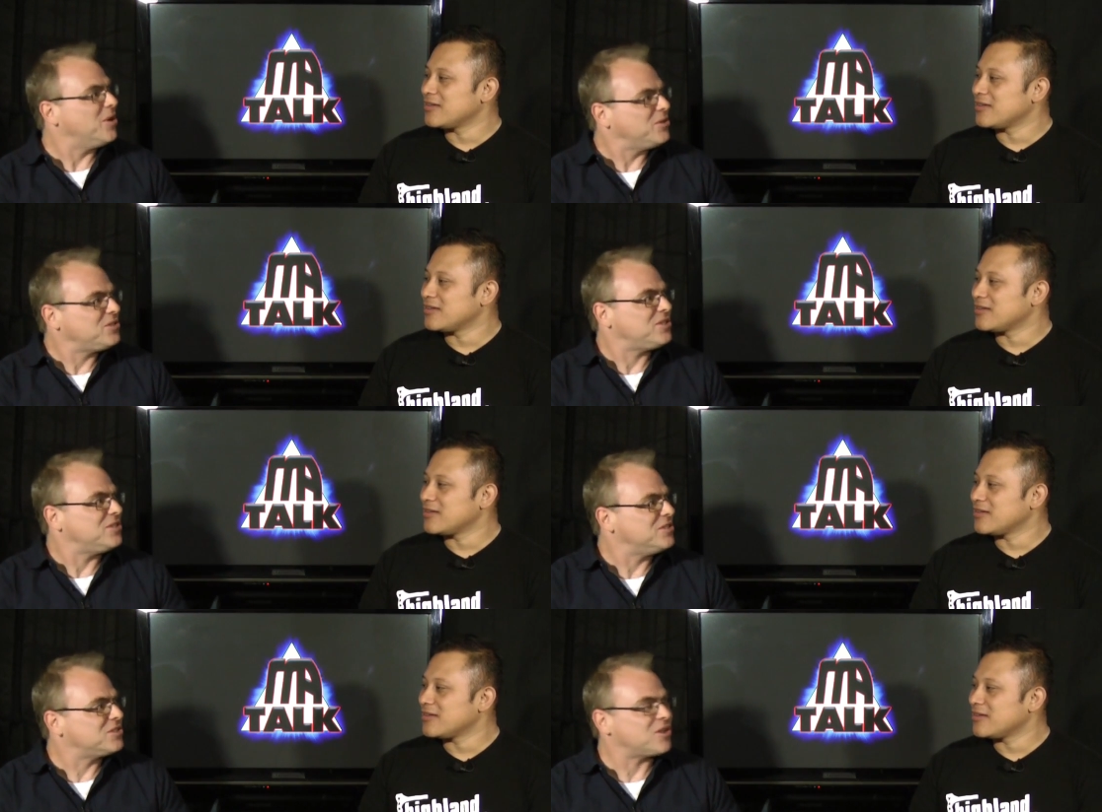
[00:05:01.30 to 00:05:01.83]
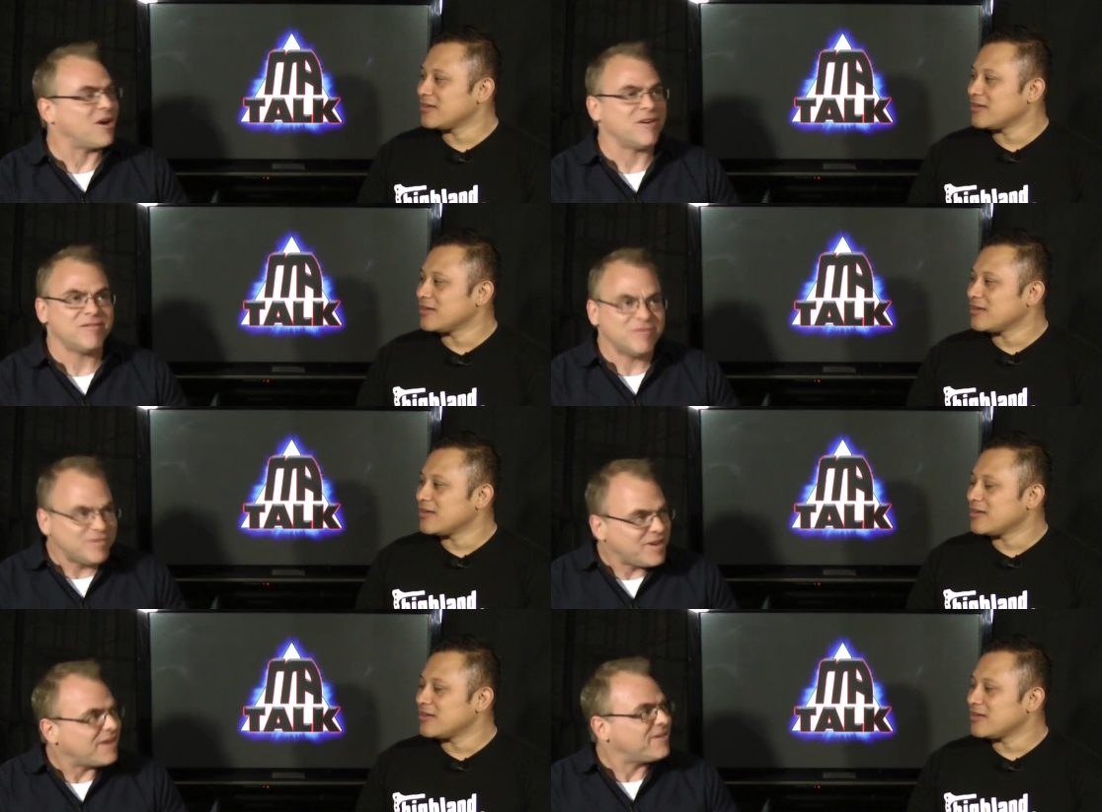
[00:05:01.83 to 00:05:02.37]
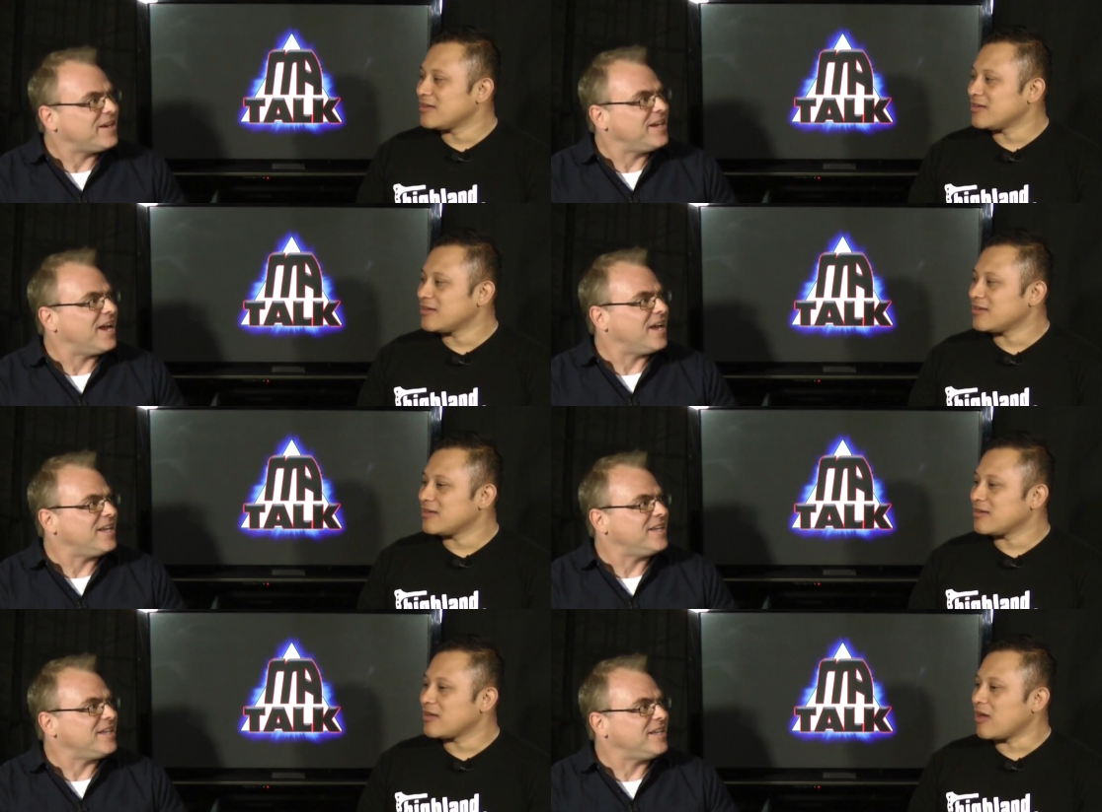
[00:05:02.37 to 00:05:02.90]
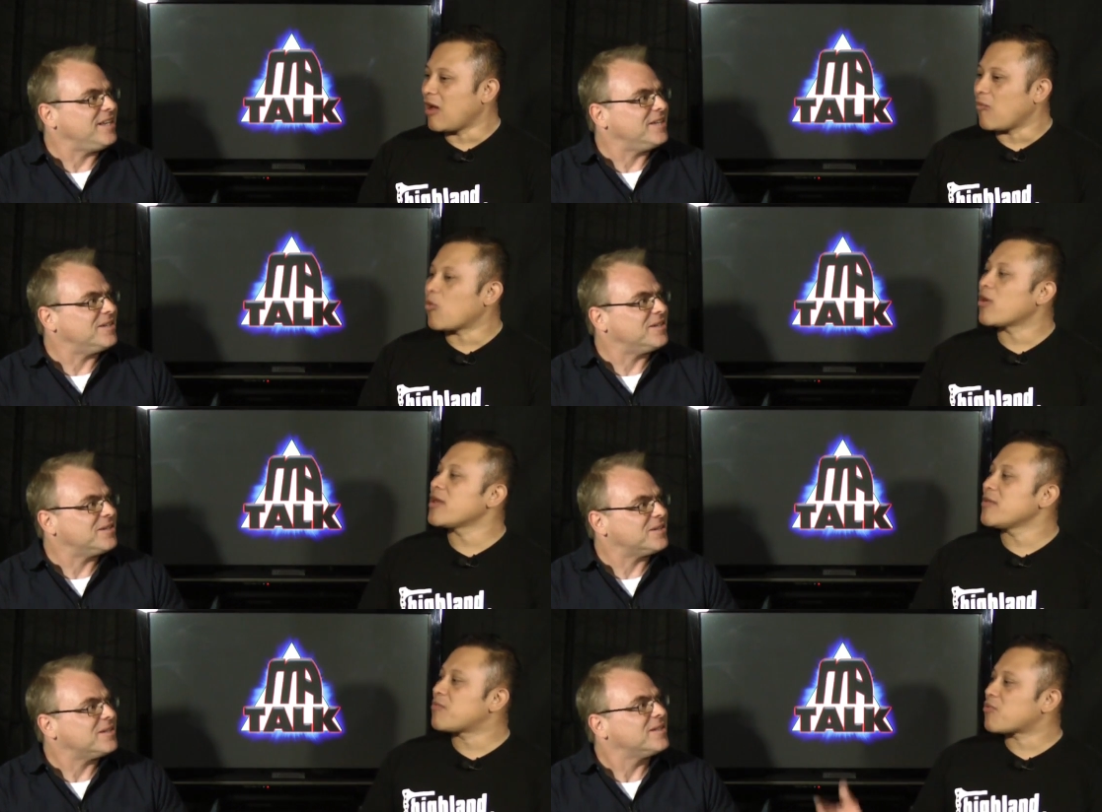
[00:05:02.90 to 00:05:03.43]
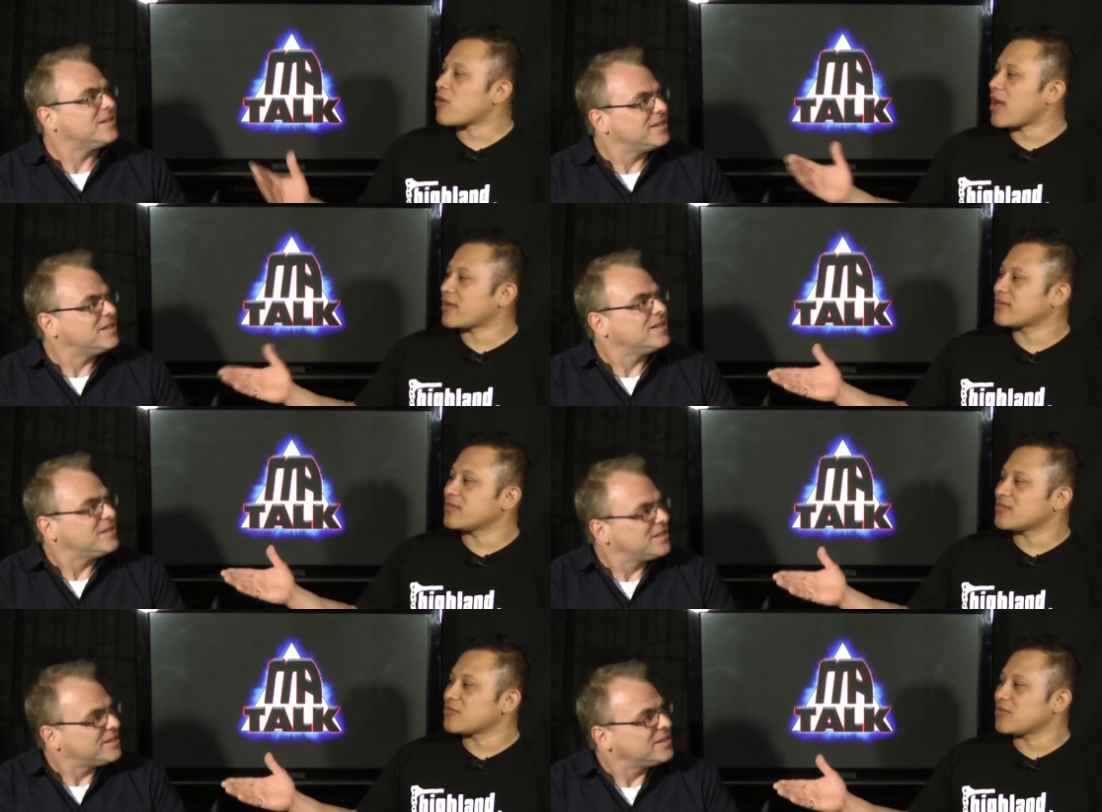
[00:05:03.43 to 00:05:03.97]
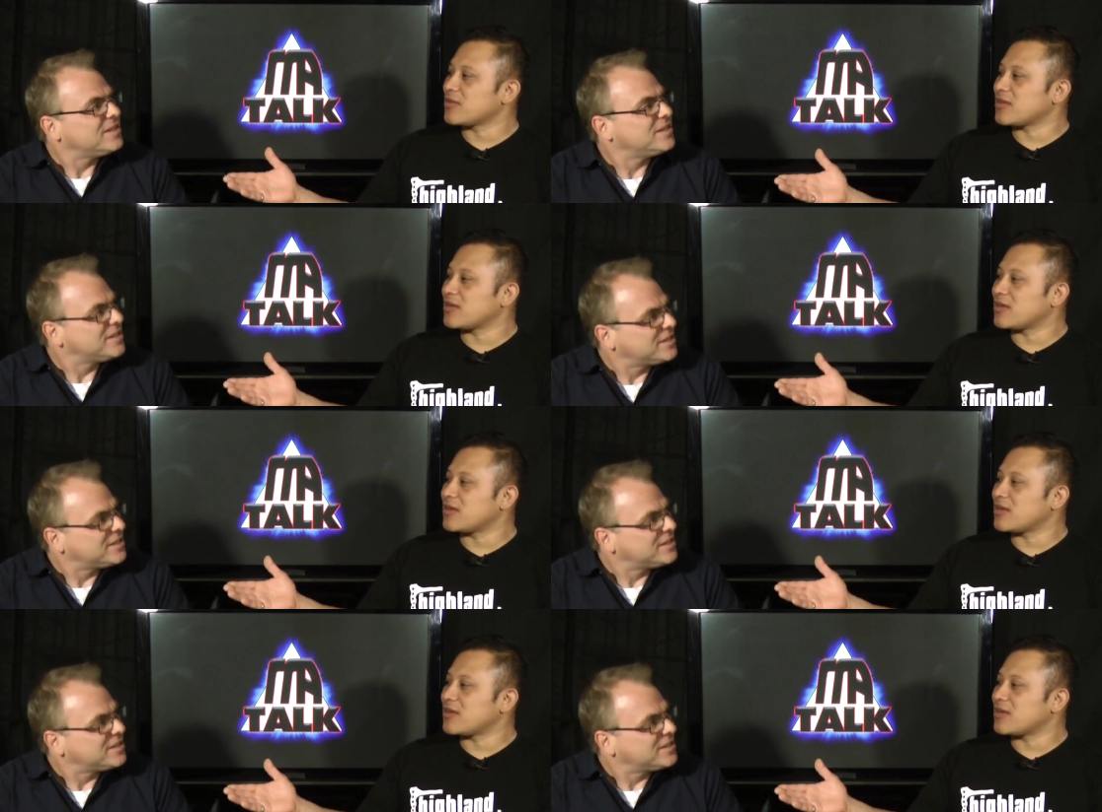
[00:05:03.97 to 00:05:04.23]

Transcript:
Speaker 1: motions are very Aikido. Well, he practiced with